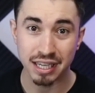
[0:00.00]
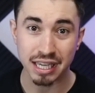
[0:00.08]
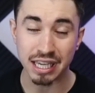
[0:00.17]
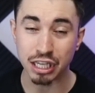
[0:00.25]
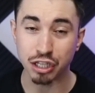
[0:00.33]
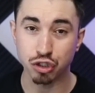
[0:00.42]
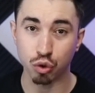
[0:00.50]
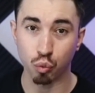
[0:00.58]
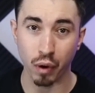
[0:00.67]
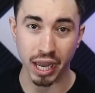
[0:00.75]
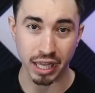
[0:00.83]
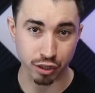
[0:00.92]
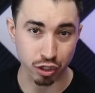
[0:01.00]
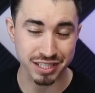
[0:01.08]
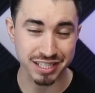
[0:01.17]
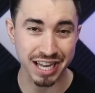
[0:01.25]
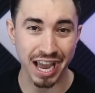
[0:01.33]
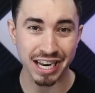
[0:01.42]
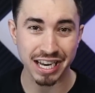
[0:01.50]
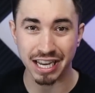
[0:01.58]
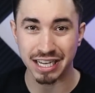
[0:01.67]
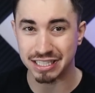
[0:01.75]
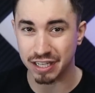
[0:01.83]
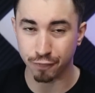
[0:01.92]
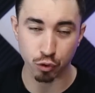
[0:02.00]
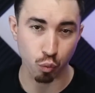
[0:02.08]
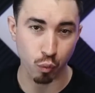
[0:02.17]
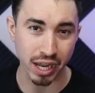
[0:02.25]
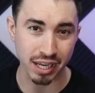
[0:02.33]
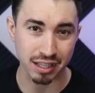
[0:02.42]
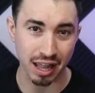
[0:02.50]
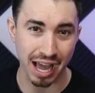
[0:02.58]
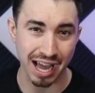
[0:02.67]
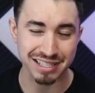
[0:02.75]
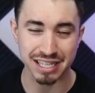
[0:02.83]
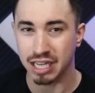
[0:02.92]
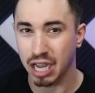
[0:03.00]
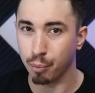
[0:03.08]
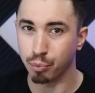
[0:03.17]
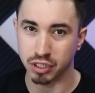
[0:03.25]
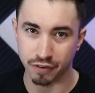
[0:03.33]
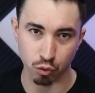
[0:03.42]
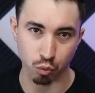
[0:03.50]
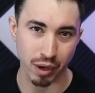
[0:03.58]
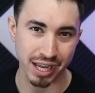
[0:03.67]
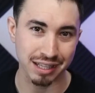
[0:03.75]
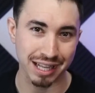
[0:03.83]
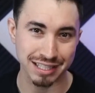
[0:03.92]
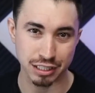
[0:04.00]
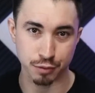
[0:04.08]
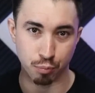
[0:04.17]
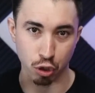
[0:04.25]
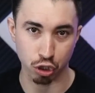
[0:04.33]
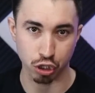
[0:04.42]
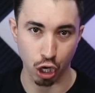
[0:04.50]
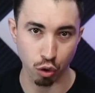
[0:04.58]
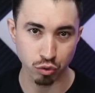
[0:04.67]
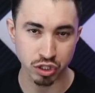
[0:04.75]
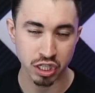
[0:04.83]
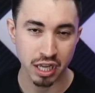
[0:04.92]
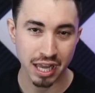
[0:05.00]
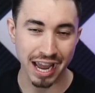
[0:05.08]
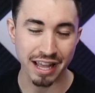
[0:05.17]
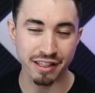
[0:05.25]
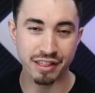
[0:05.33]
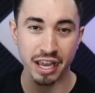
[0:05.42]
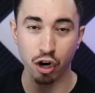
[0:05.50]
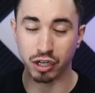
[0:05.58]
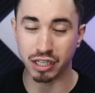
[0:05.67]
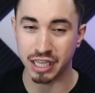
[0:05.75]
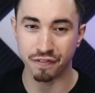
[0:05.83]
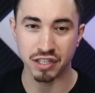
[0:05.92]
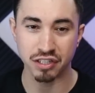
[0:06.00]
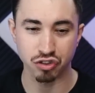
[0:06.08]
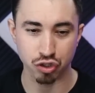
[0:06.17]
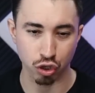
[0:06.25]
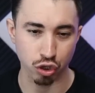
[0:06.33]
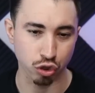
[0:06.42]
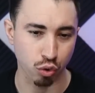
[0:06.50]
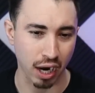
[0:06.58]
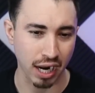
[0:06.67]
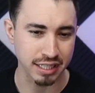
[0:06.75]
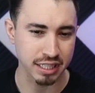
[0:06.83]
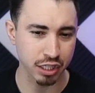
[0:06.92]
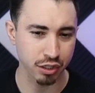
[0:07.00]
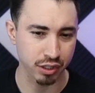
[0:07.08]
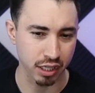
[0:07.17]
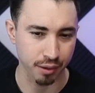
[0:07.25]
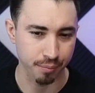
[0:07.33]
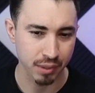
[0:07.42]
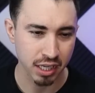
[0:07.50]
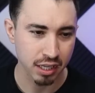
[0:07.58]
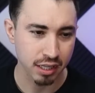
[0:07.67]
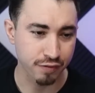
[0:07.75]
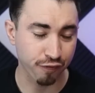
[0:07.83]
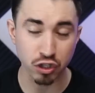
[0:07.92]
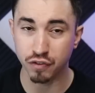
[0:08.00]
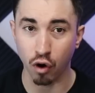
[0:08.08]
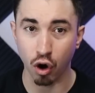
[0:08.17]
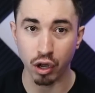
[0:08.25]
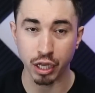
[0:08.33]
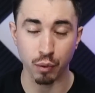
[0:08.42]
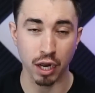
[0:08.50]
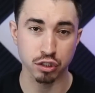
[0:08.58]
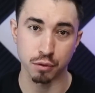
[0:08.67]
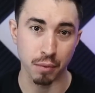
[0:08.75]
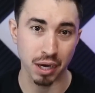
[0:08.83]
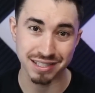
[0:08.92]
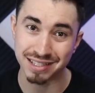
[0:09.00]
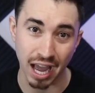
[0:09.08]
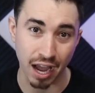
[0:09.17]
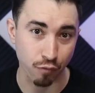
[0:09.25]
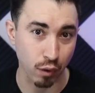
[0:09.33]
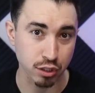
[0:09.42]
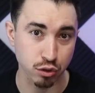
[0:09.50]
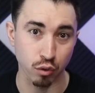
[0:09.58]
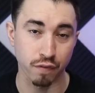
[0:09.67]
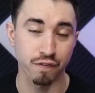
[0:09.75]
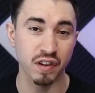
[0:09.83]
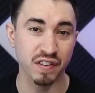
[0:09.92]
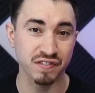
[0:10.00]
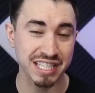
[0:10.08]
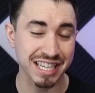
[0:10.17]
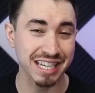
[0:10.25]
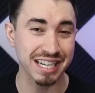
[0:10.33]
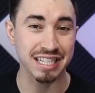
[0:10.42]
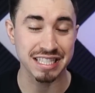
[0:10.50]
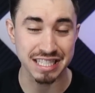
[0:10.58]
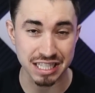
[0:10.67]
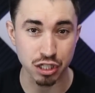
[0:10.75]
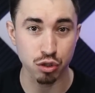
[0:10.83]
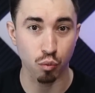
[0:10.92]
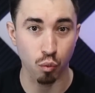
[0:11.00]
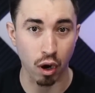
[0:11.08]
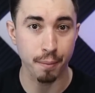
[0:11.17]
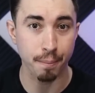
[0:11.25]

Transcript: each weight. They're assigned a different weight class, a couple different weight classes per coach, and they are given certain criteria. First of all, a wrestler must have wrestled 15 D1